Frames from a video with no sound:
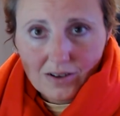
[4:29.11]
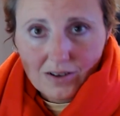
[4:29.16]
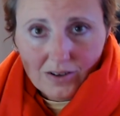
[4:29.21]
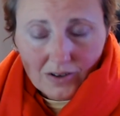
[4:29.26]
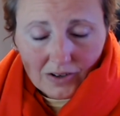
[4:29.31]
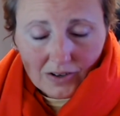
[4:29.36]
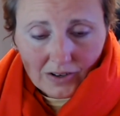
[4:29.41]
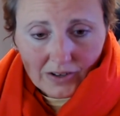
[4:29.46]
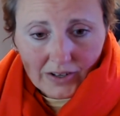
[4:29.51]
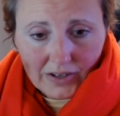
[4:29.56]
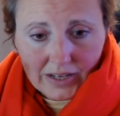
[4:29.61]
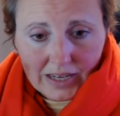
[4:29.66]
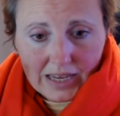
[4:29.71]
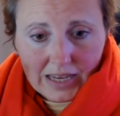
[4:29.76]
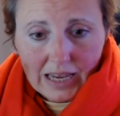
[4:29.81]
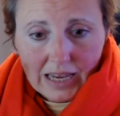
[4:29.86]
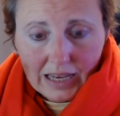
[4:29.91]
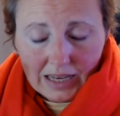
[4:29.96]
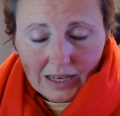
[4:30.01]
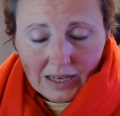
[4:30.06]
I
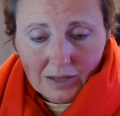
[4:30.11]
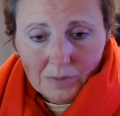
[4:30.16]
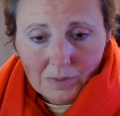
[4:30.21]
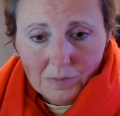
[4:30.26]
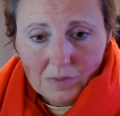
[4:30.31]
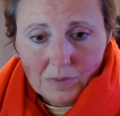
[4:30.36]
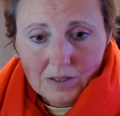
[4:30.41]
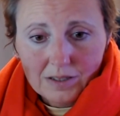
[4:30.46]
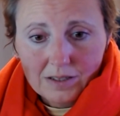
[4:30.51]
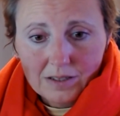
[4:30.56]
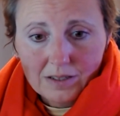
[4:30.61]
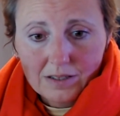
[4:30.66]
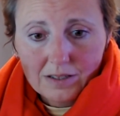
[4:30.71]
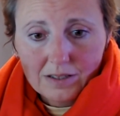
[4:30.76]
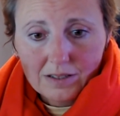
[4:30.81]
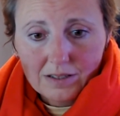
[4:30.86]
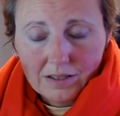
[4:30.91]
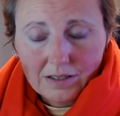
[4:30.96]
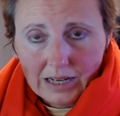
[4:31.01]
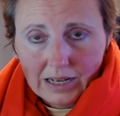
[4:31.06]
am
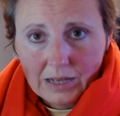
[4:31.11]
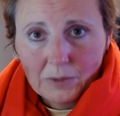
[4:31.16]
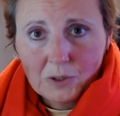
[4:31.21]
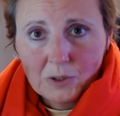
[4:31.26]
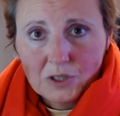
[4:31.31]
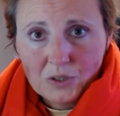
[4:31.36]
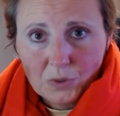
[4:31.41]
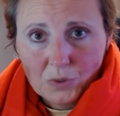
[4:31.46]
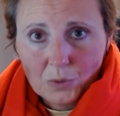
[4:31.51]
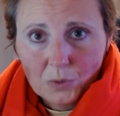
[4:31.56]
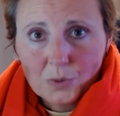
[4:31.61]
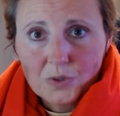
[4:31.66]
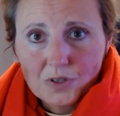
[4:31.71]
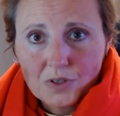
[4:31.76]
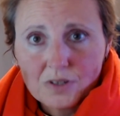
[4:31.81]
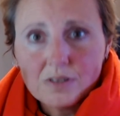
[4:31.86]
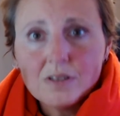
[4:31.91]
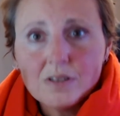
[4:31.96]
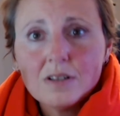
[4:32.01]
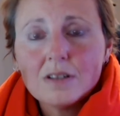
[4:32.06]
now
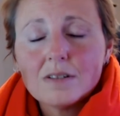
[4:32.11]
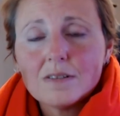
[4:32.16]
exhausted,